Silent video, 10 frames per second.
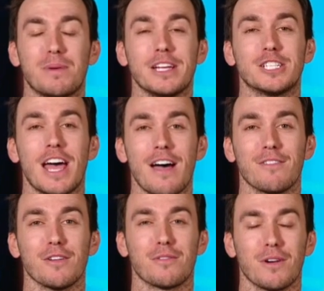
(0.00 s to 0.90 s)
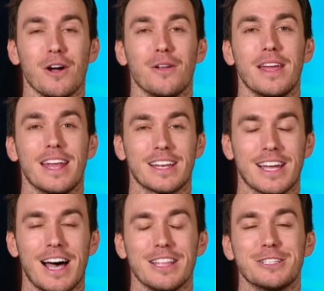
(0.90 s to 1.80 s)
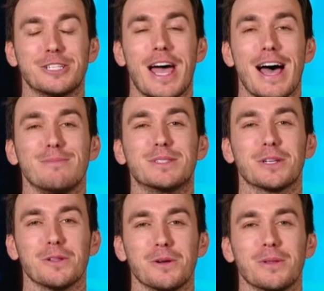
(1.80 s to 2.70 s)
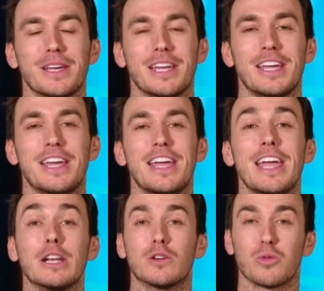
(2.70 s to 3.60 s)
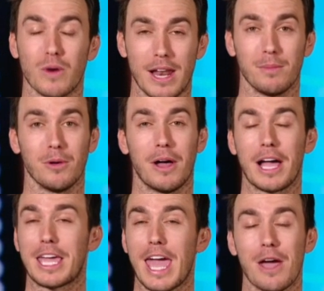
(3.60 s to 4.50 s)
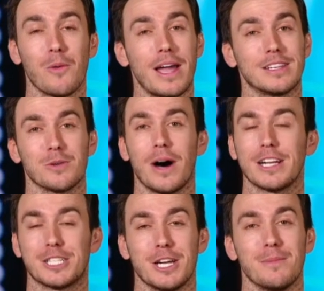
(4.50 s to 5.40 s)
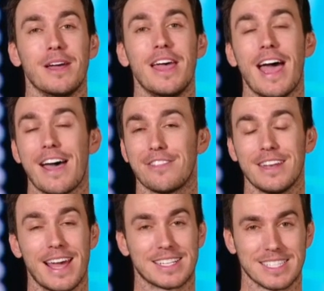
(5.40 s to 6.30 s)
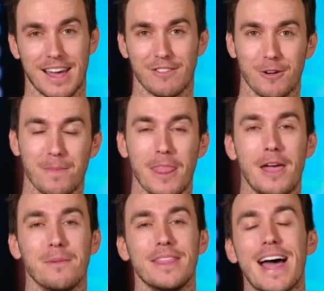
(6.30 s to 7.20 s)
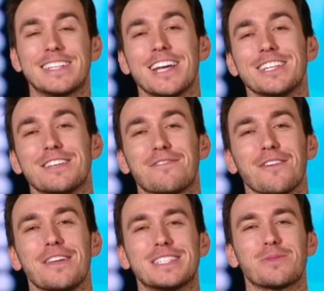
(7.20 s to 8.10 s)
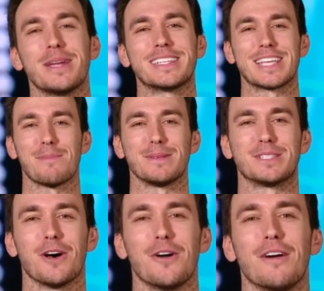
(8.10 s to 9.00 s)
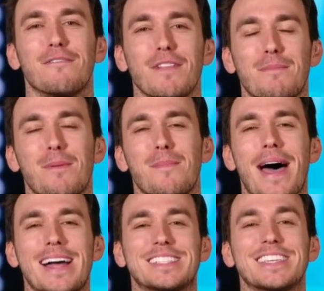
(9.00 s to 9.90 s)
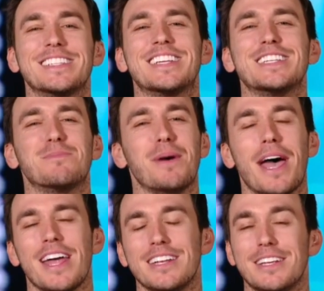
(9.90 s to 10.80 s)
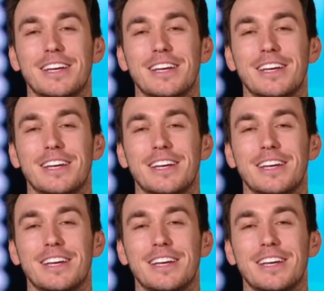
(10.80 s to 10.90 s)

pitch ever thrown in college. Absolutely incredible. I can't wait to watch him at the next level. But that does it for this week's episode of Flippin' Bats. This has been